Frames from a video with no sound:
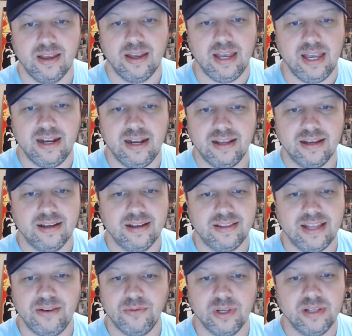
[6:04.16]
and
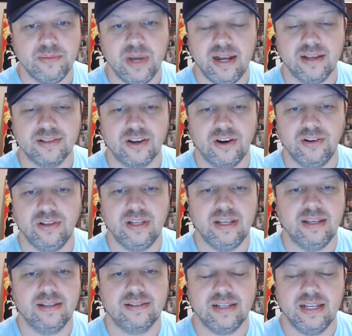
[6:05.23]
they really made us earn
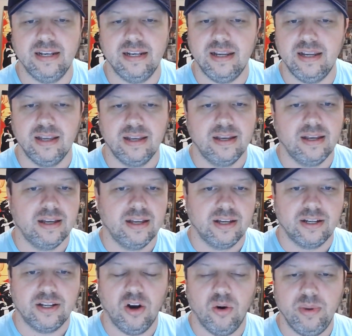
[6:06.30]
this. And
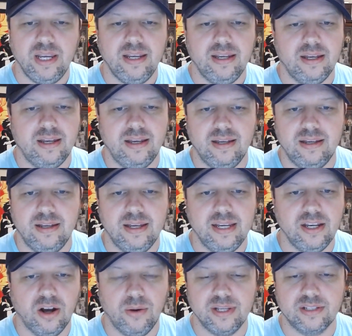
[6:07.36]
Kobe,
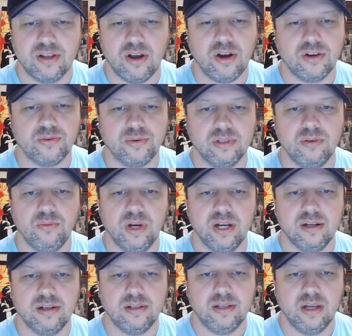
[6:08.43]
he always talked really
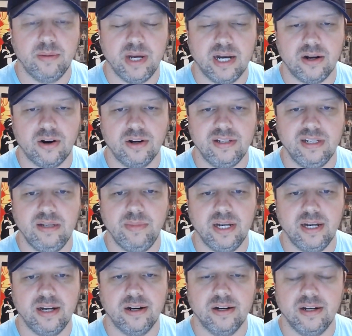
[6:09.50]
well about our team
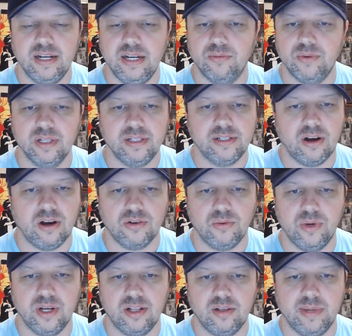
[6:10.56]
here, and he really talked
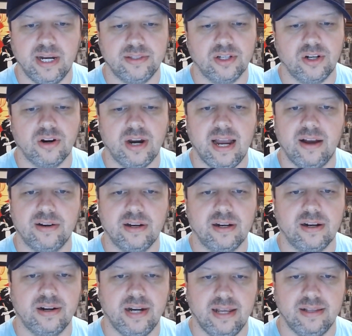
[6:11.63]
well about the crowd
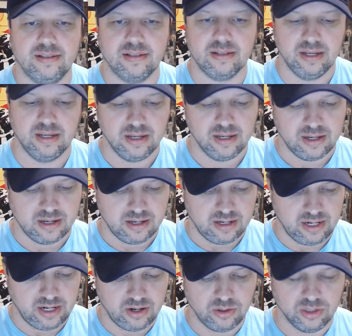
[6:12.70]
here, as
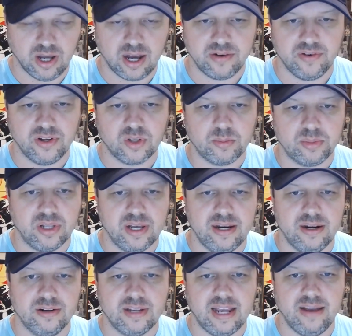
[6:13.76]
a lot of other
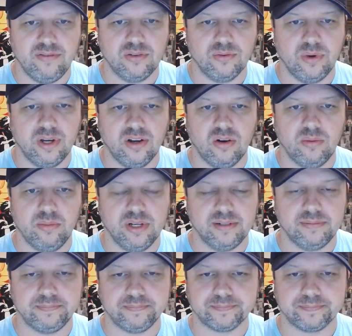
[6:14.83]
players have as well. But